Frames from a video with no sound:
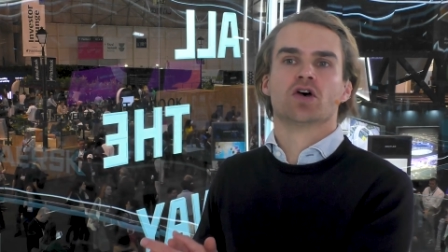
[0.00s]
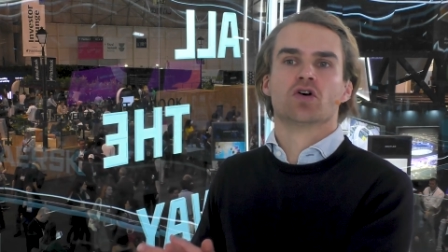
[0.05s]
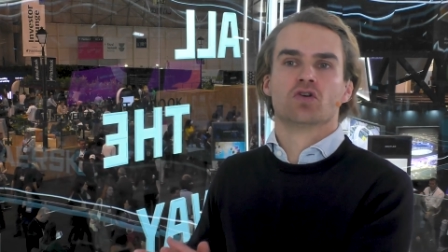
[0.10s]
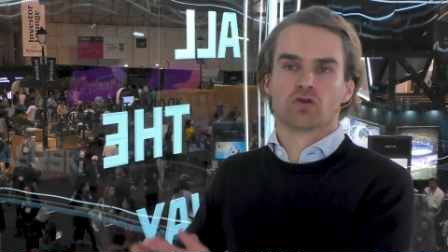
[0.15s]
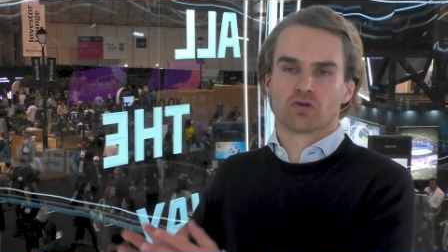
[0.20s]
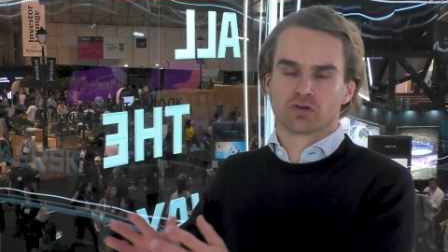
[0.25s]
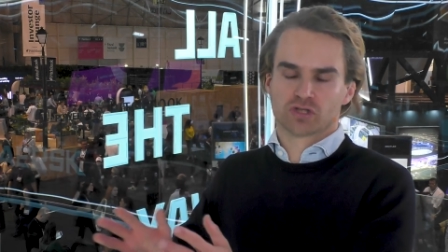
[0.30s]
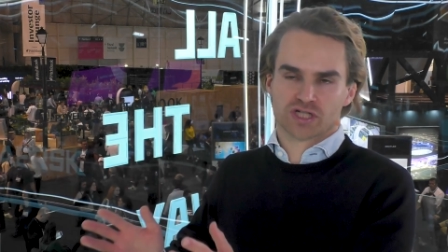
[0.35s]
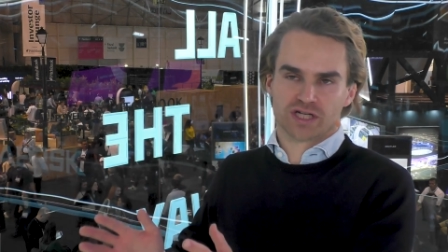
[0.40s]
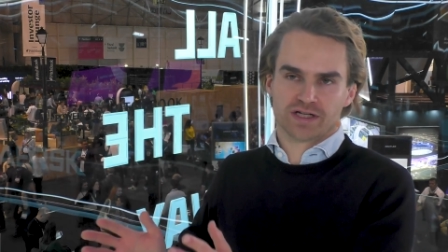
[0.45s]

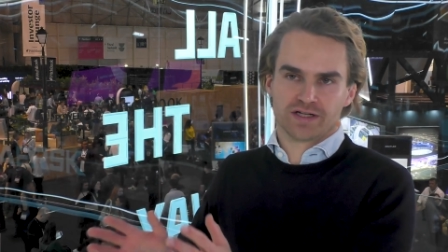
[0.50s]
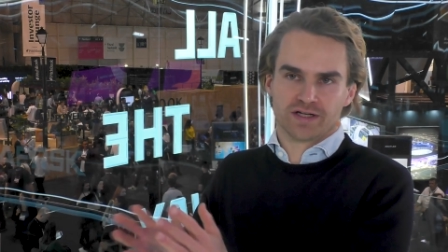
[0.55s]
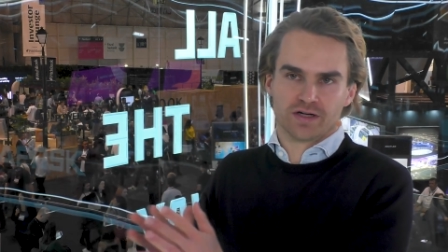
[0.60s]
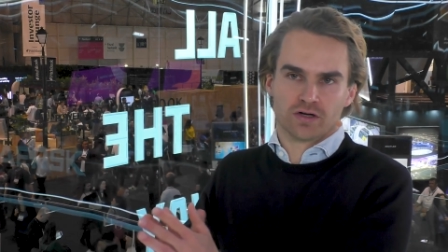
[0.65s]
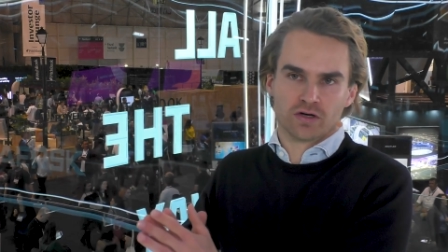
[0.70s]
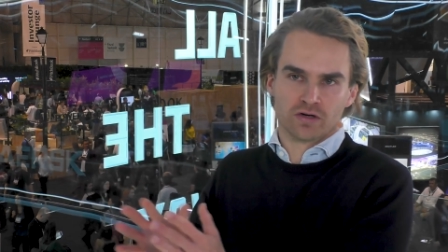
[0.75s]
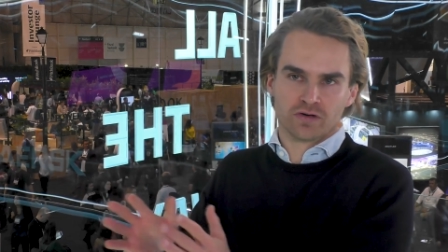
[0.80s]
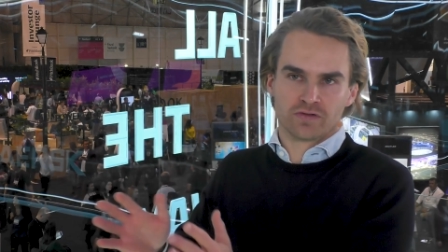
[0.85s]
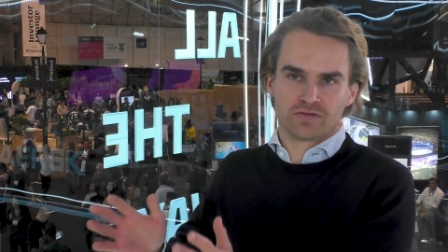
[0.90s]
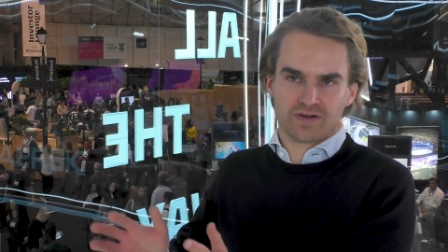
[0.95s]
who generally
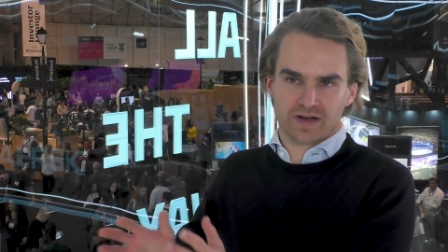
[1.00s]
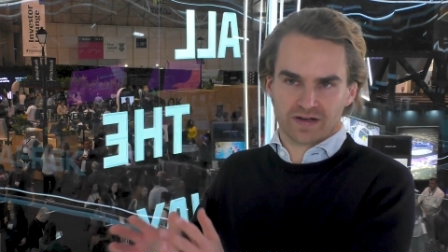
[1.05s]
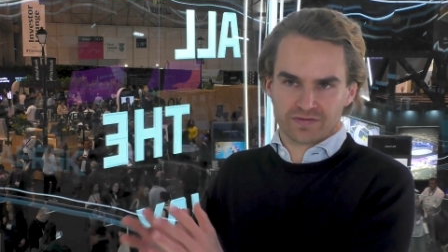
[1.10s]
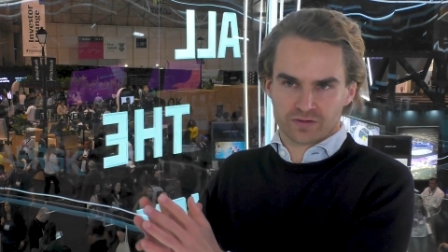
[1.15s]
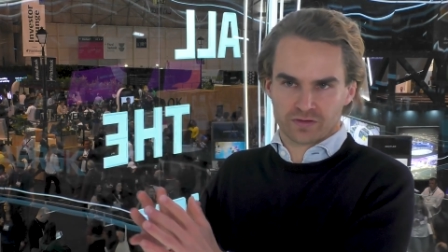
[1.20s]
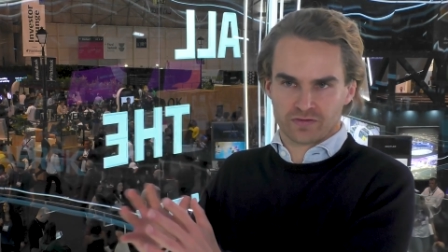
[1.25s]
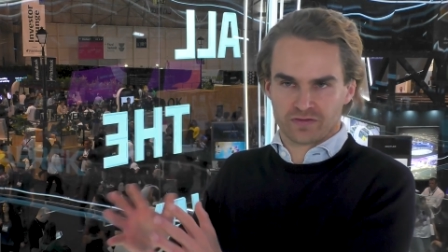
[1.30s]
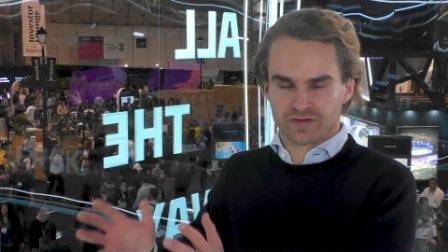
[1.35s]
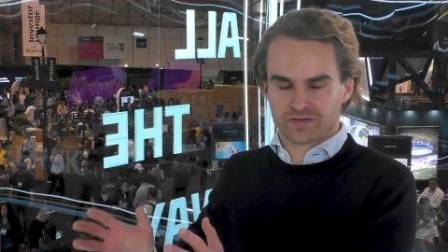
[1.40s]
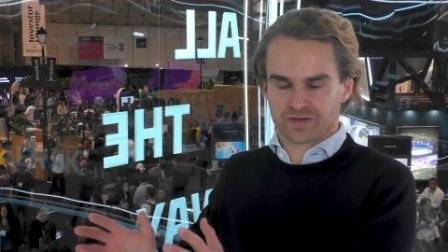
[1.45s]
own 5
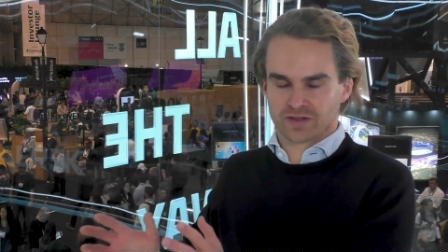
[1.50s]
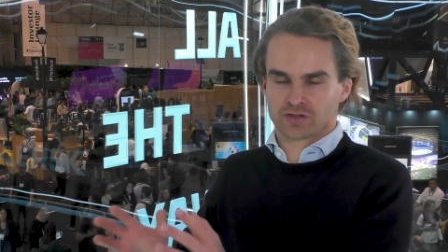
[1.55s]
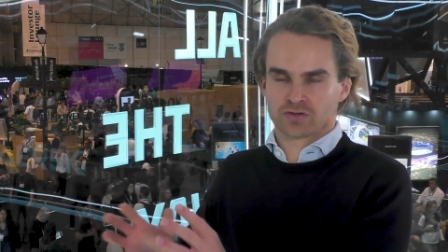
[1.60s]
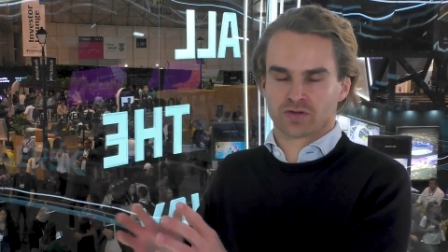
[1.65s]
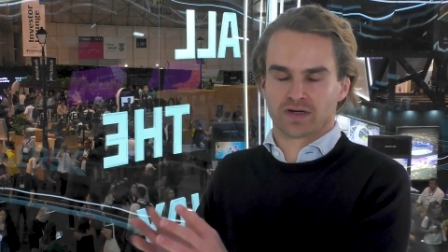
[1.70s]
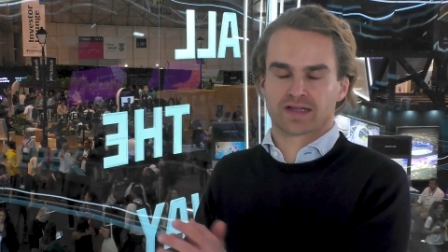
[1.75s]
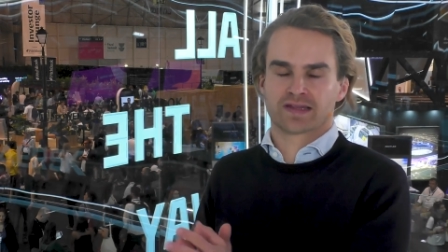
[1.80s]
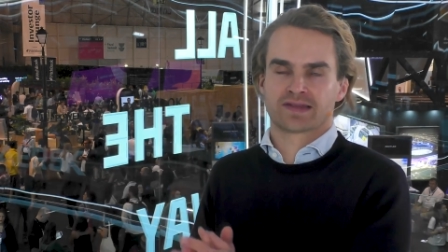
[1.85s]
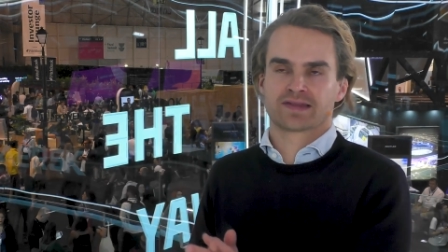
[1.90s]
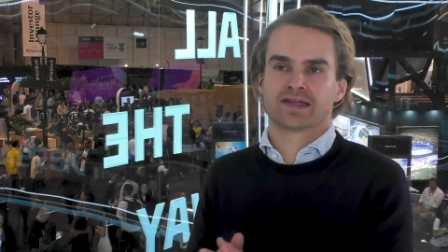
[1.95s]
to 50
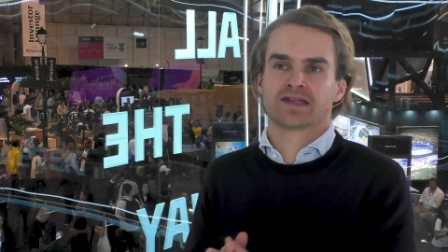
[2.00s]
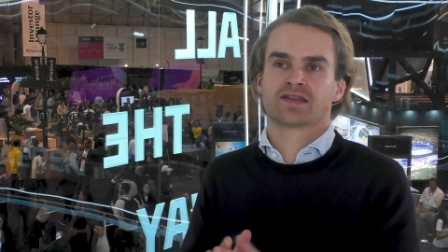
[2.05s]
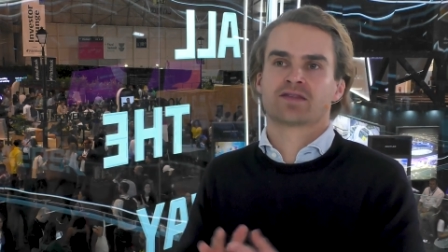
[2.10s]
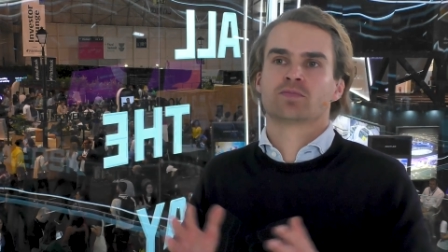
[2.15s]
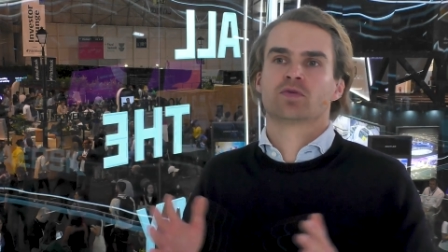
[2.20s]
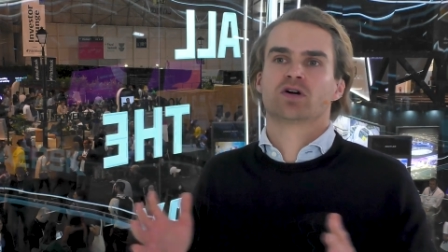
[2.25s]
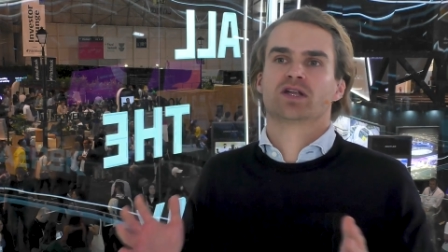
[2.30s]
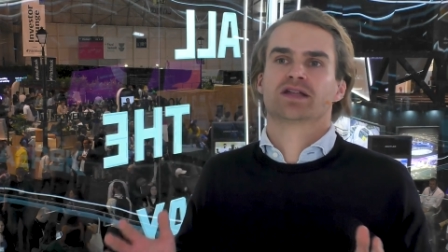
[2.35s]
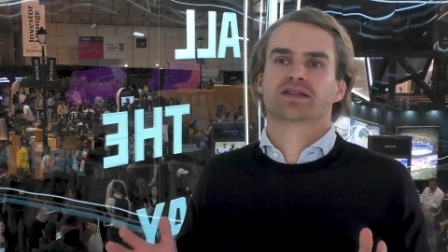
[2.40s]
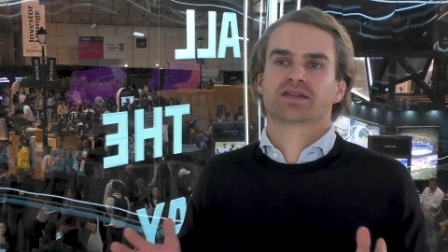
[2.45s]
trucks. That's
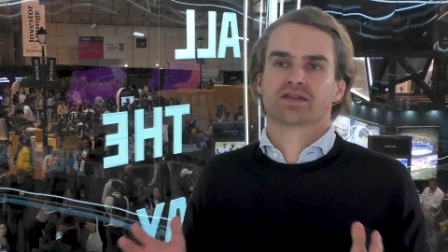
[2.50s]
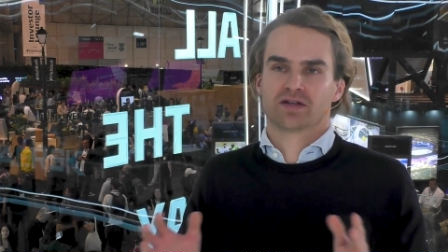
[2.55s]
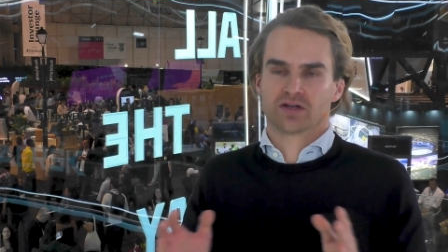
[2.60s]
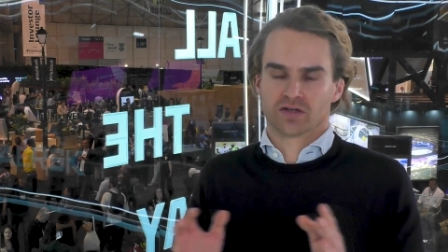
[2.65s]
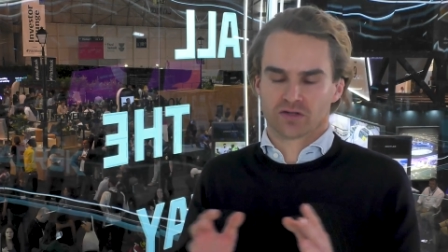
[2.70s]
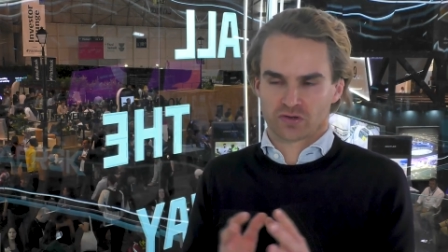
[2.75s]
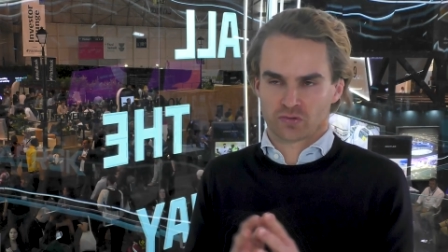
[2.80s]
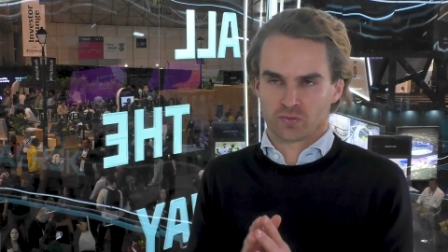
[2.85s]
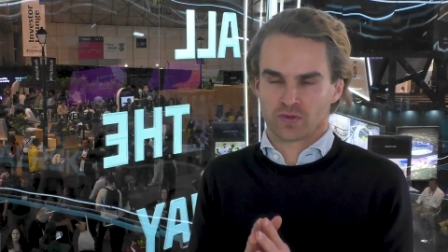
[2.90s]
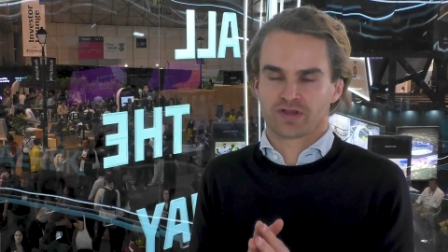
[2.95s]
more or less in
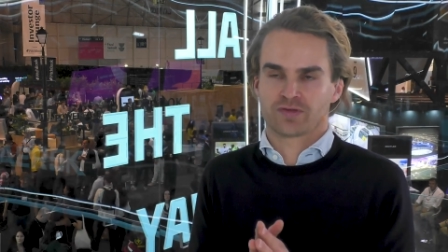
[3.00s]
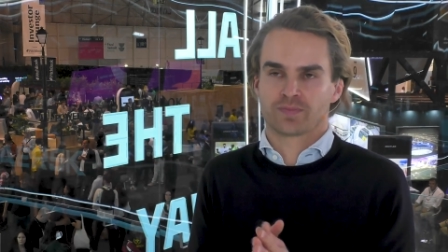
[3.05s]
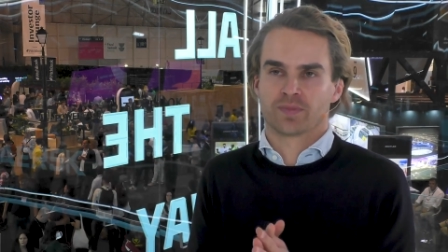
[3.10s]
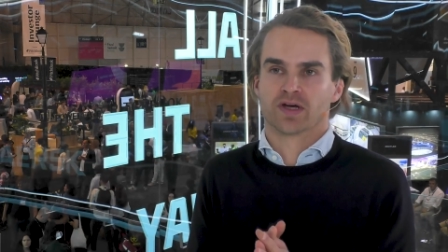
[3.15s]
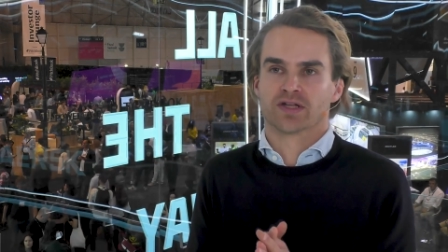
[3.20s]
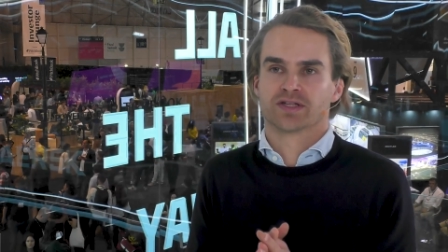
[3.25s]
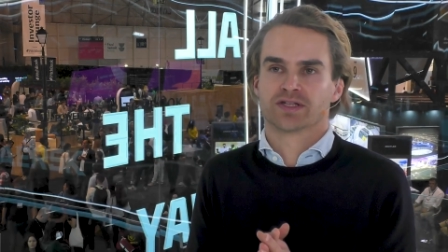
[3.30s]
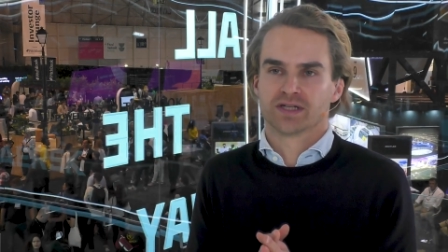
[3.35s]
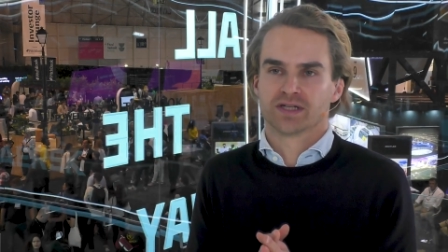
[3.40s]
our sweet spot.